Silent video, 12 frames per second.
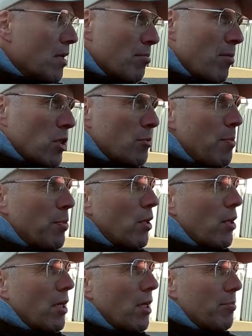Most
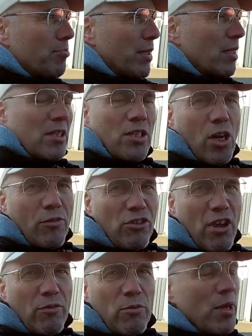people built the
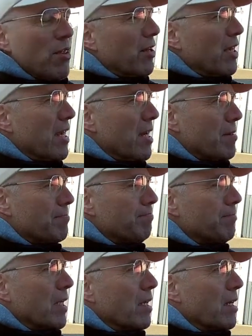RV7 with a
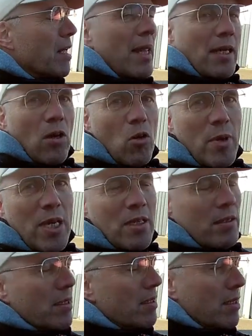Lycoming,
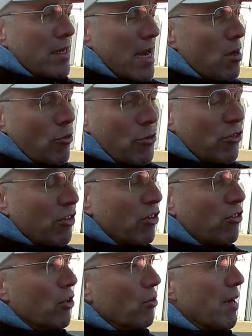
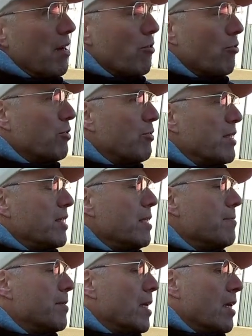IO360 or IO320.
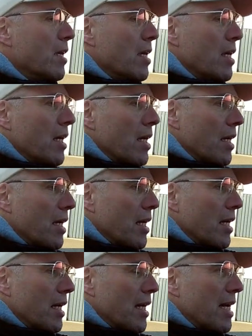
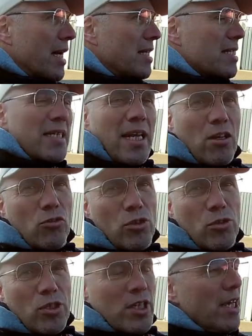I decided to
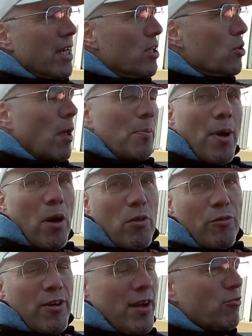use a
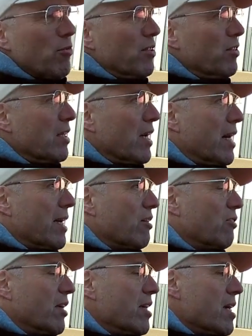ULPower 520
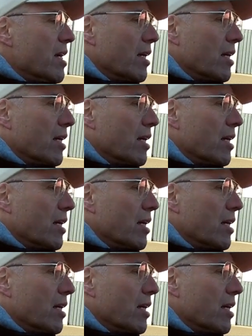ISA